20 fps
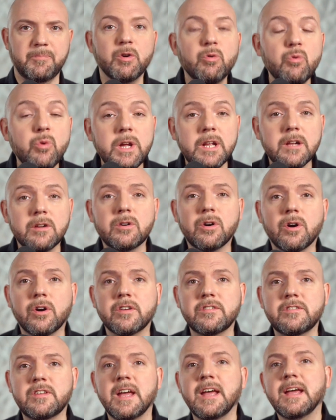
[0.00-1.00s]
The real
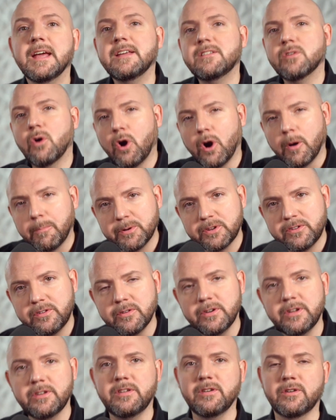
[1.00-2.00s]
cost is
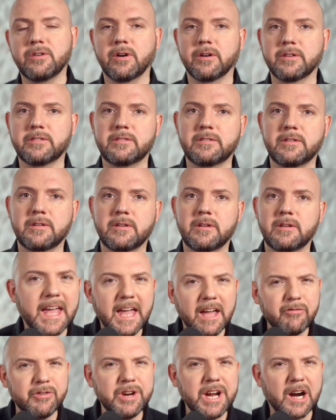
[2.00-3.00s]
opportunity cost.
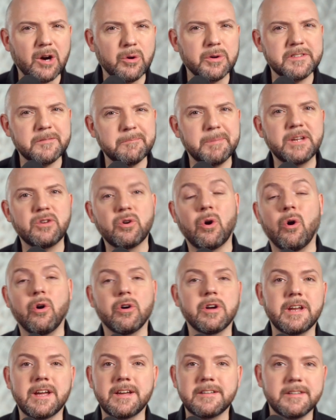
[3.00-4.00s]
Every hour spent
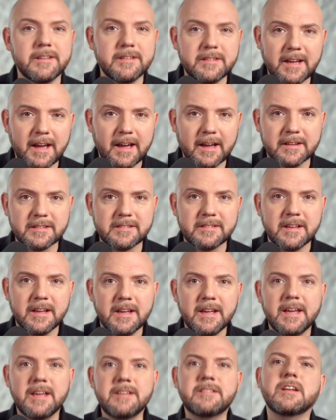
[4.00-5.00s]
organizing tags
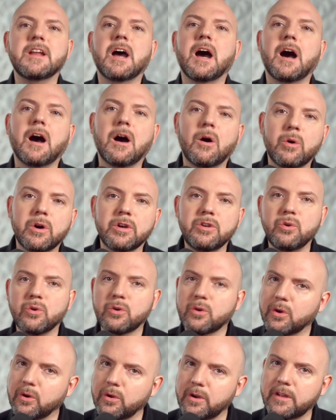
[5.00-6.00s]
is an hour you
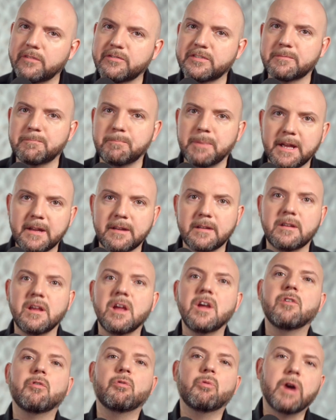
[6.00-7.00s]
could have spent
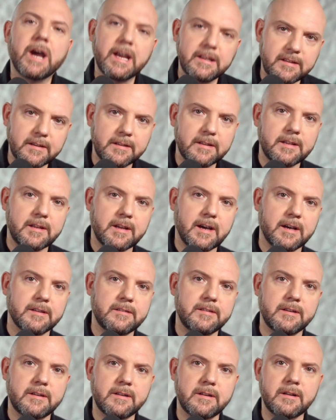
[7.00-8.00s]
writing that
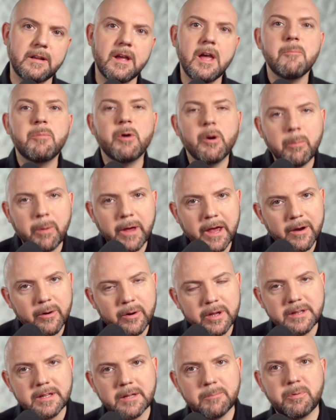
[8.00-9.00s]
article,
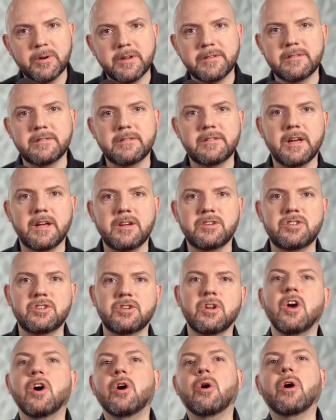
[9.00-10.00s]
preparing that
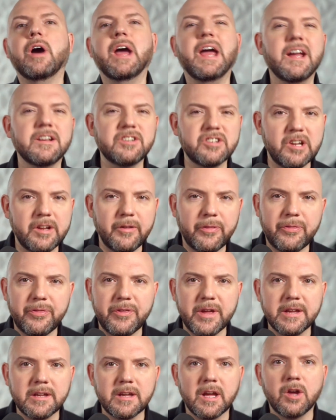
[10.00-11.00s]
presentation, or actually
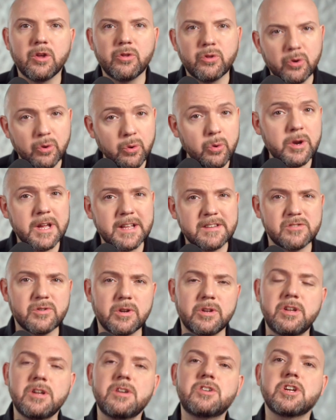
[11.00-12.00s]
thinking through that
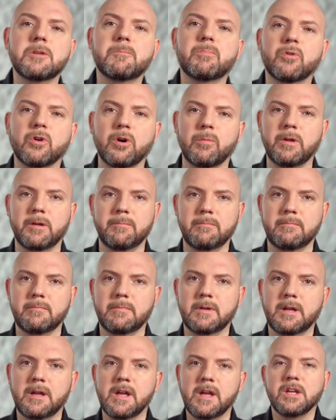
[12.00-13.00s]
strategic problem.
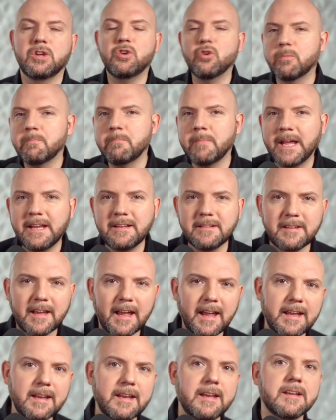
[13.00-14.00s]
You're
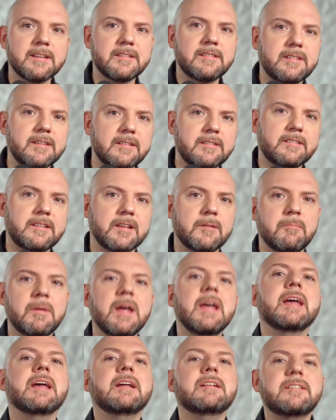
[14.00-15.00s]
maintaining a system
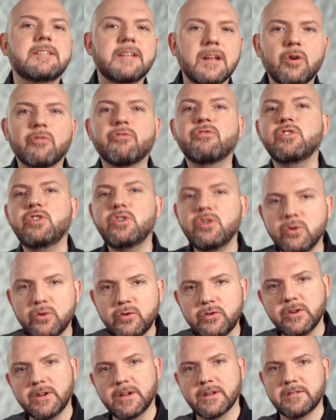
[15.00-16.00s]
instead of
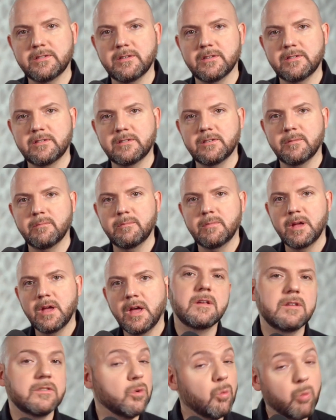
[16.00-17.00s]
using a system.
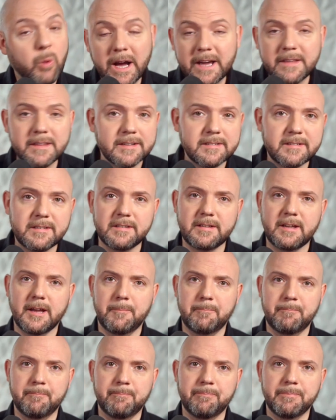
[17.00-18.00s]
So why does this
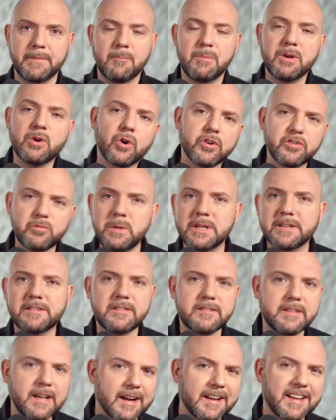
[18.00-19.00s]
happen? Because we are
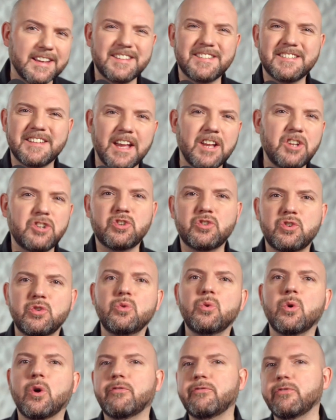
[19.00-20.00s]
stuck at stage
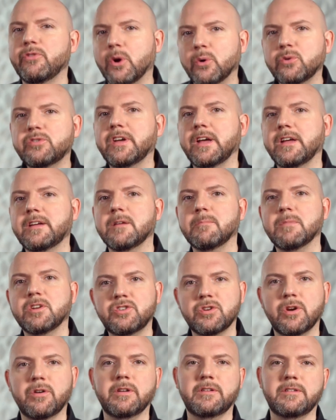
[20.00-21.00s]
2 of note-taking
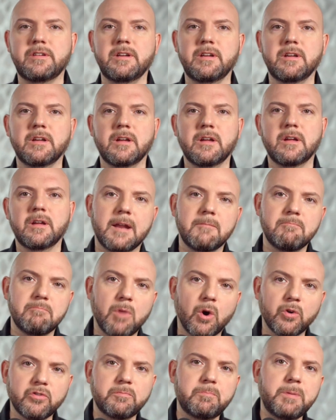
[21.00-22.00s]
maturity. And
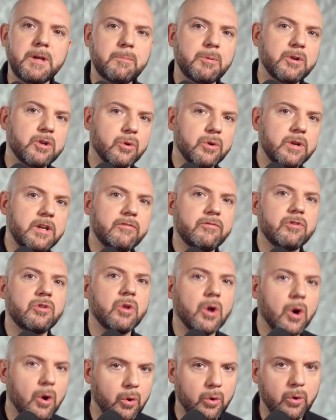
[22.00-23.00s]
most people don't even
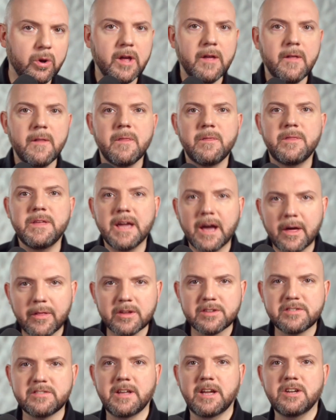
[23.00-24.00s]
know the
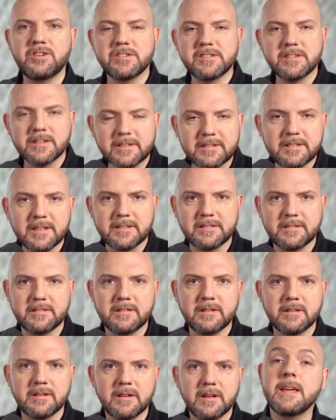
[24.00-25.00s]
other stages
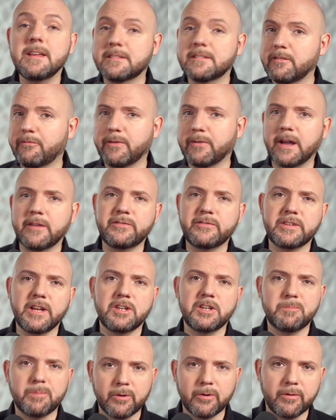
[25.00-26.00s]
exist. Here's the
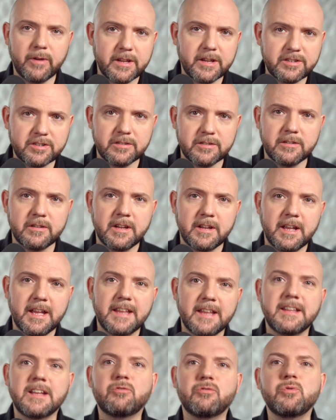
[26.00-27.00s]
5-stage progression
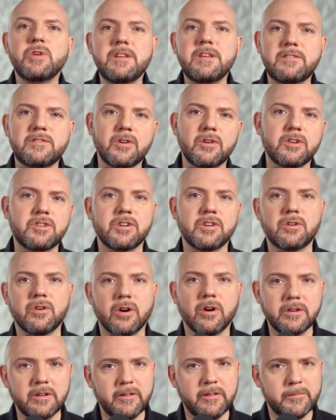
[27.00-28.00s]
that research in
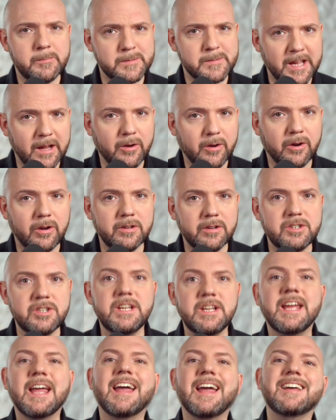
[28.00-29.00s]
cognitive
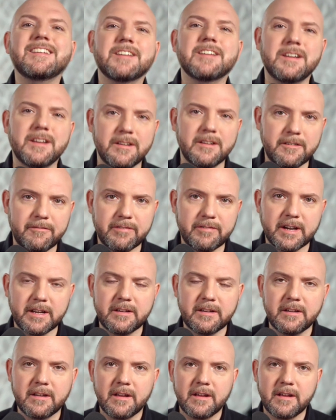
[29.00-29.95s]
psychology has identified.